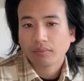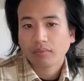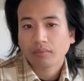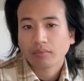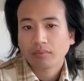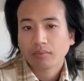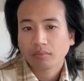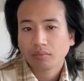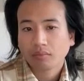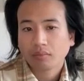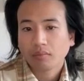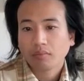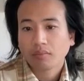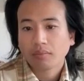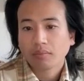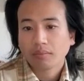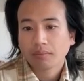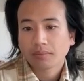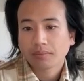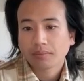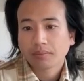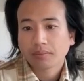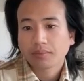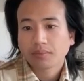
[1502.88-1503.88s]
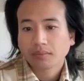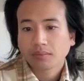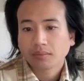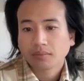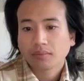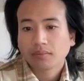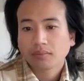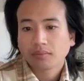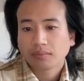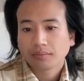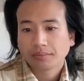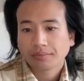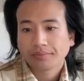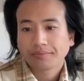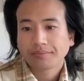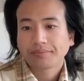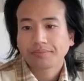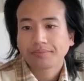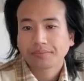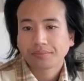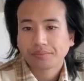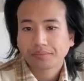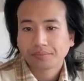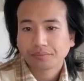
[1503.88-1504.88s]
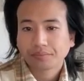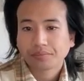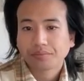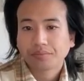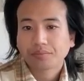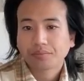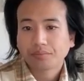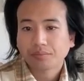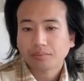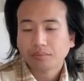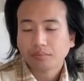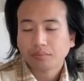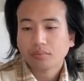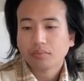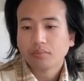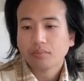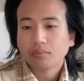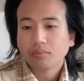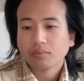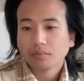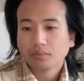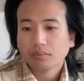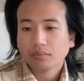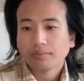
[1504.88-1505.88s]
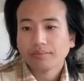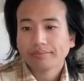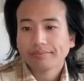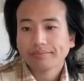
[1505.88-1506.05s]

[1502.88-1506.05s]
[no speech]